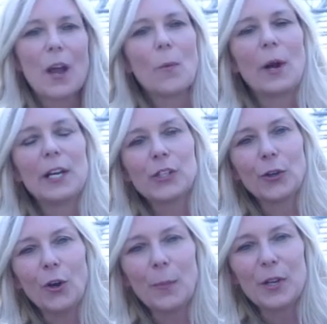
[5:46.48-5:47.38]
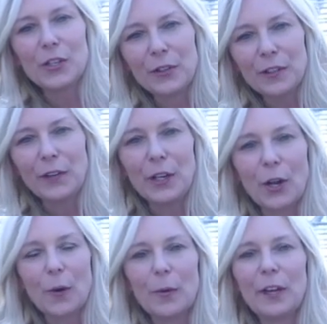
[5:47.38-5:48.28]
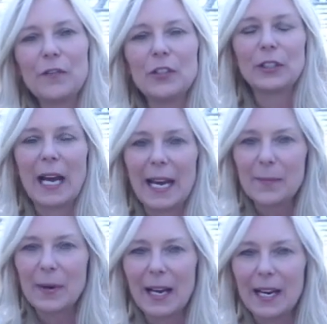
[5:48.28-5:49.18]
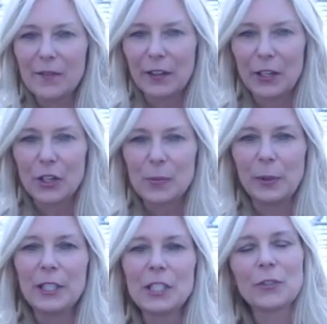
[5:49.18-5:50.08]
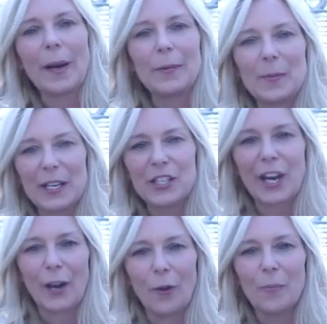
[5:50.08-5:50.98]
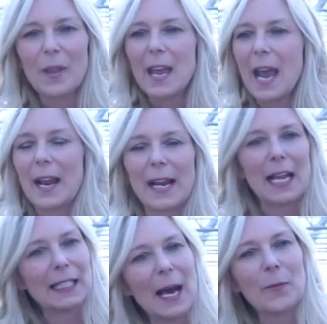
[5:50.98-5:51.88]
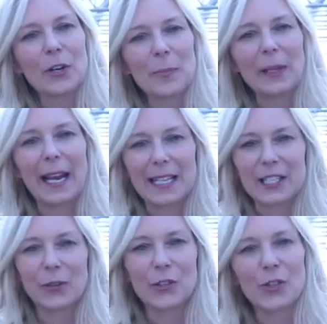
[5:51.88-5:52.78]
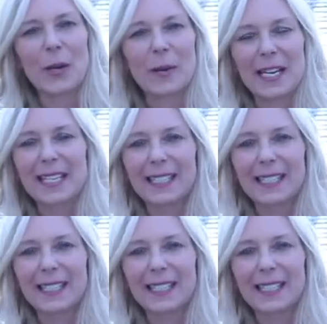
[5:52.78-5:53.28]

Well, I sure hope you enjoy this video. If you like my videos, please subscribe to my channel, and I got a lot more to plant, so join me.